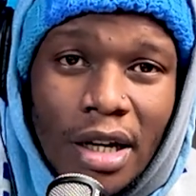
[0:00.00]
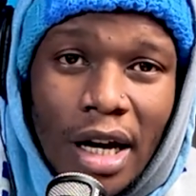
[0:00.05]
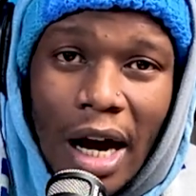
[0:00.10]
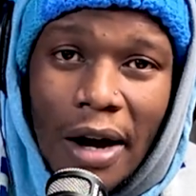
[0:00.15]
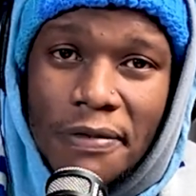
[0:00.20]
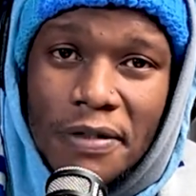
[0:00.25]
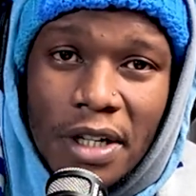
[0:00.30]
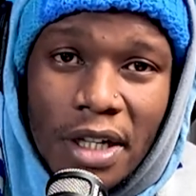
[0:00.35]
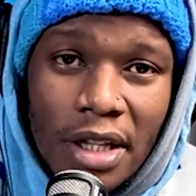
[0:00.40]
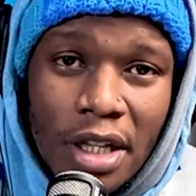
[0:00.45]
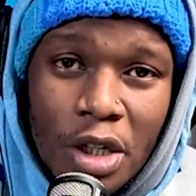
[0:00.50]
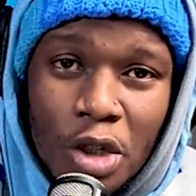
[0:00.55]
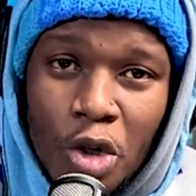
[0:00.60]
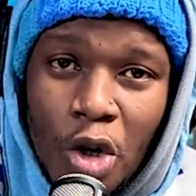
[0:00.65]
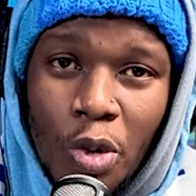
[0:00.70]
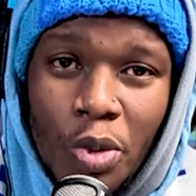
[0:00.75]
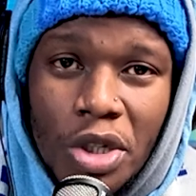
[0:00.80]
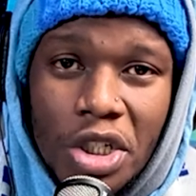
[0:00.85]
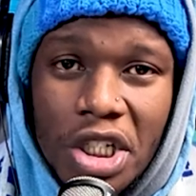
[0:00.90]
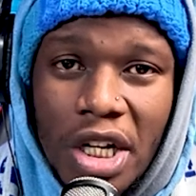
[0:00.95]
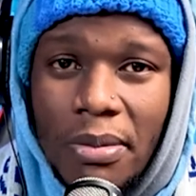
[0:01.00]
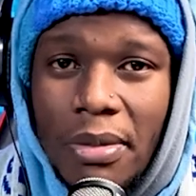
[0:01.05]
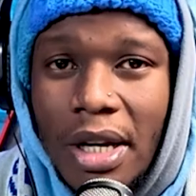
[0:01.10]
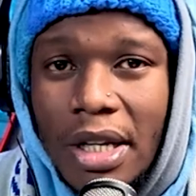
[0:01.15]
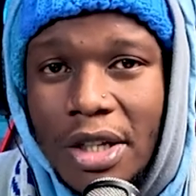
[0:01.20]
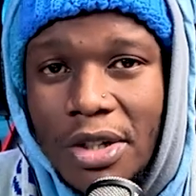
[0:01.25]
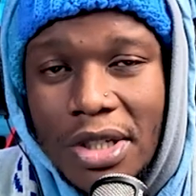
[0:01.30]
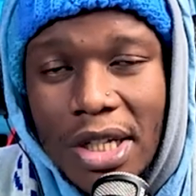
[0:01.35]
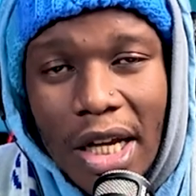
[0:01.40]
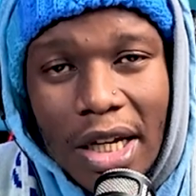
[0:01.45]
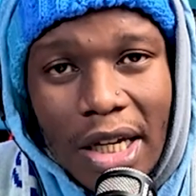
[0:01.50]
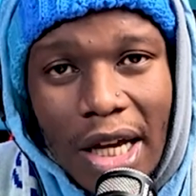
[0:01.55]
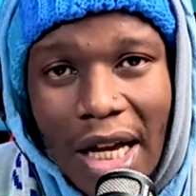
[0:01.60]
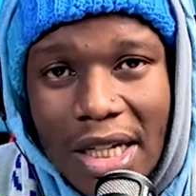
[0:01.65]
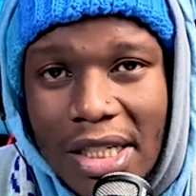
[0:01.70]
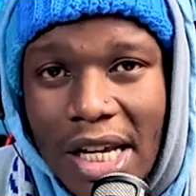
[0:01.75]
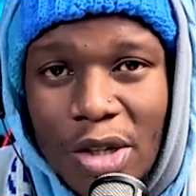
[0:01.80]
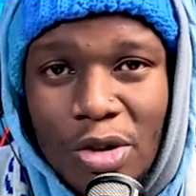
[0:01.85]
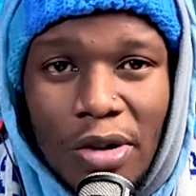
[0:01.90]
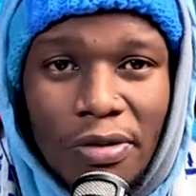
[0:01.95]
after the draw with Germany, he was like,
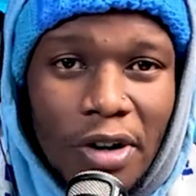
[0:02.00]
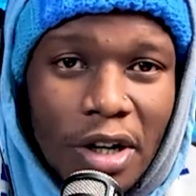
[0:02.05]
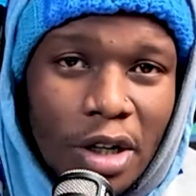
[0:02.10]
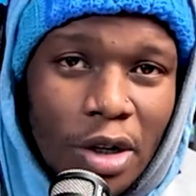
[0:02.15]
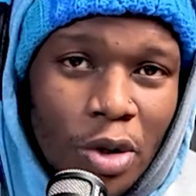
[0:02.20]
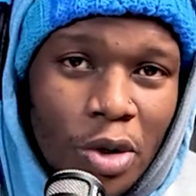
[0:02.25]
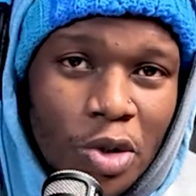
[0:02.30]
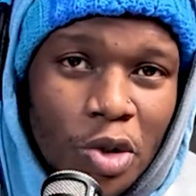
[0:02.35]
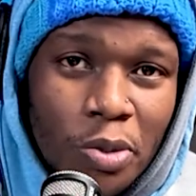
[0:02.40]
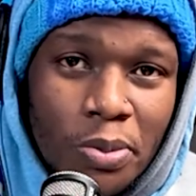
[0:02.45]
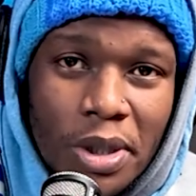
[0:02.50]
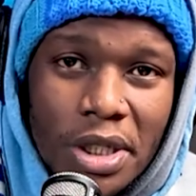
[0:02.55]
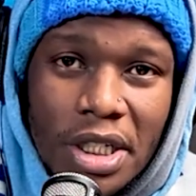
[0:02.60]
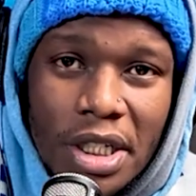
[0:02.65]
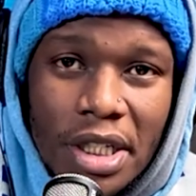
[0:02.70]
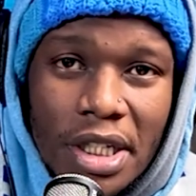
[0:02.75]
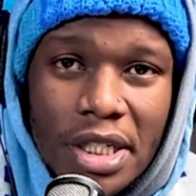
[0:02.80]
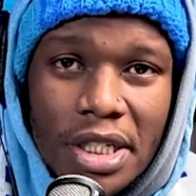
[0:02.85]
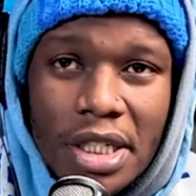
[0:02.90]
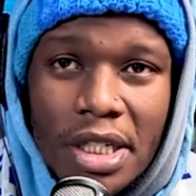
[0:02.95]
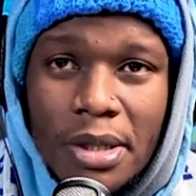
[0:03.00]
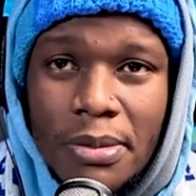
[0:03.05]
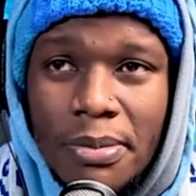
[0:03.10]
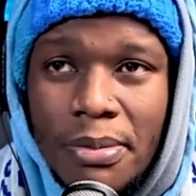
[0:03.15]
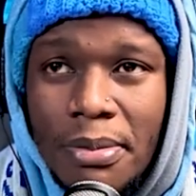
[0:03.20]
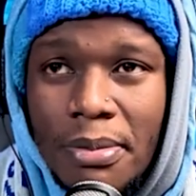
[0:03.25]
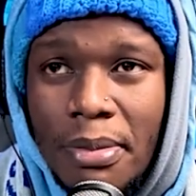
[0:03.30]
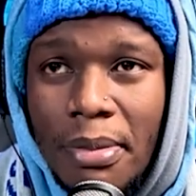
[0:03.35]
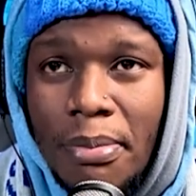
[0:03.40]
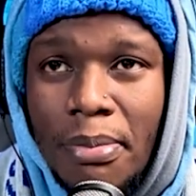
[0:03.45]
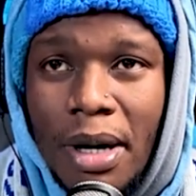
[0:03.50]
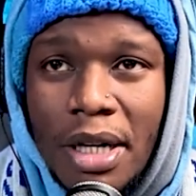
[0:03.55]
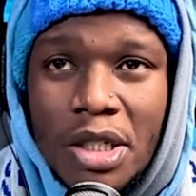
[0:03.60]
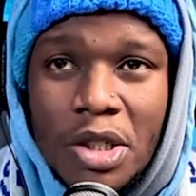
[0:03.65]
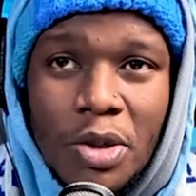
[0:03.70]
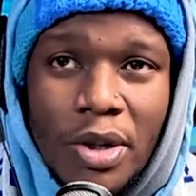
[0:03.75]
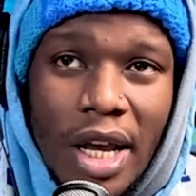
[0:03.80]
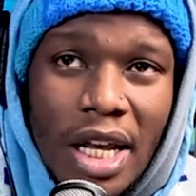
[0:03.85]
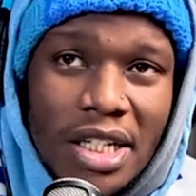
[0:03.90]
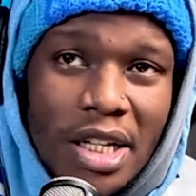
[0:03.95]
us guys were very close to beating this team,
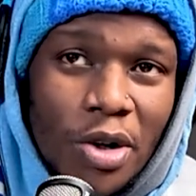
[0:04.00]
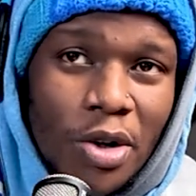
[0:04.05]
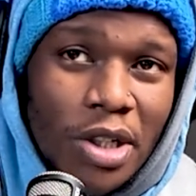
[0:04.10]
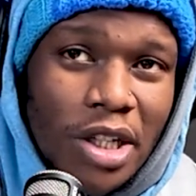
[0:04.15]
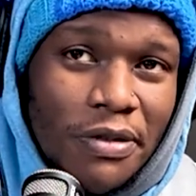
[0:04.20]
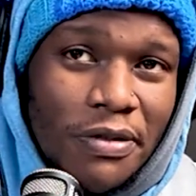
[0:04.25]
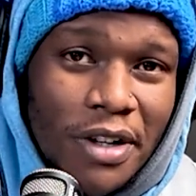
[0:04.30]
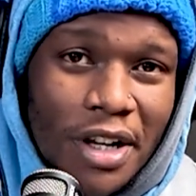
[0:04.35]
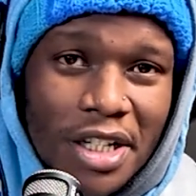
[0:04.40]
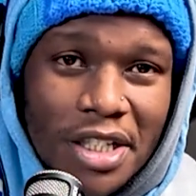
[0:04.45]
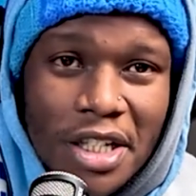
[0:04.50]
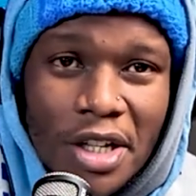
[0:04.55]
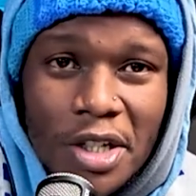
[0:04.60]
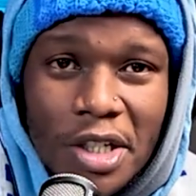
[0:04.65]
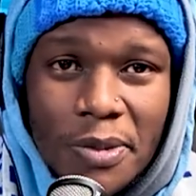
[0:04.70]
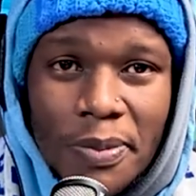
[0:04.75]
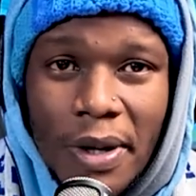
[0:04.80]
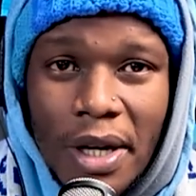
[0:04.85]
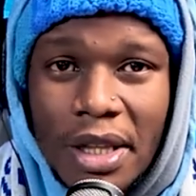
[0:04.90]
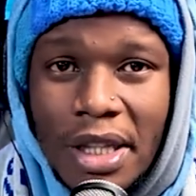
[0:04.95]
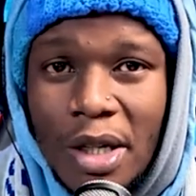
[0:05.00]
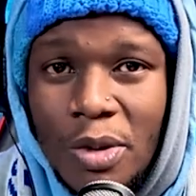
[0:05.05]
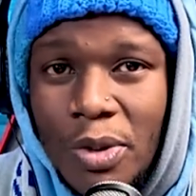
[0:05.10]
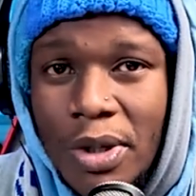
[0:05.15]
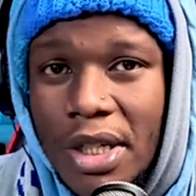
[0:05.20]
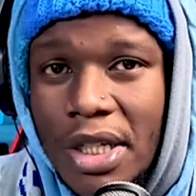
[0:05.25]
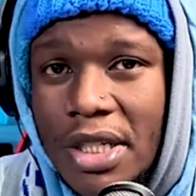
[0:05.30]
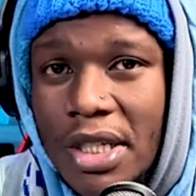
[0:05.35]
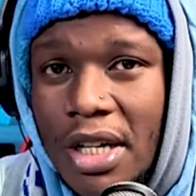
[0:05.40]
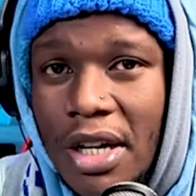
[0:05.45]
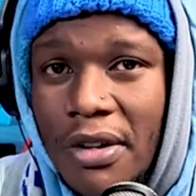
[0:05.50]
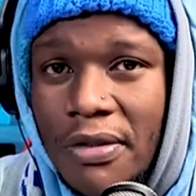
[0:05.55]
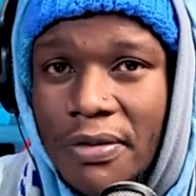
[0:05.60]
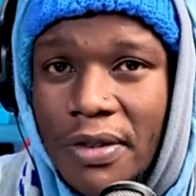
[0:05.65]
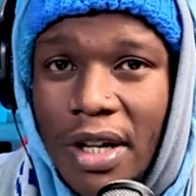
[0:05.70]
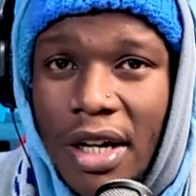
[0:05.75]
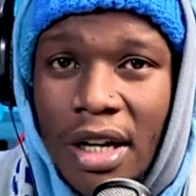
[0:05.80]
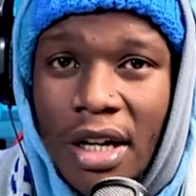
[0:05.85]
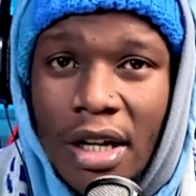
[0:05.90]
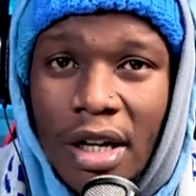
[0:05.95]
but you guys are not giving us the respect that we deserve,
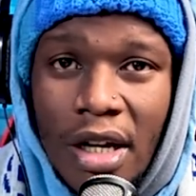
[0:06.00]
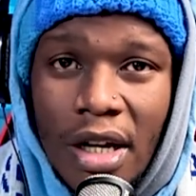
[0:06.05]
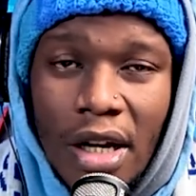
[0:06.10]
yeah?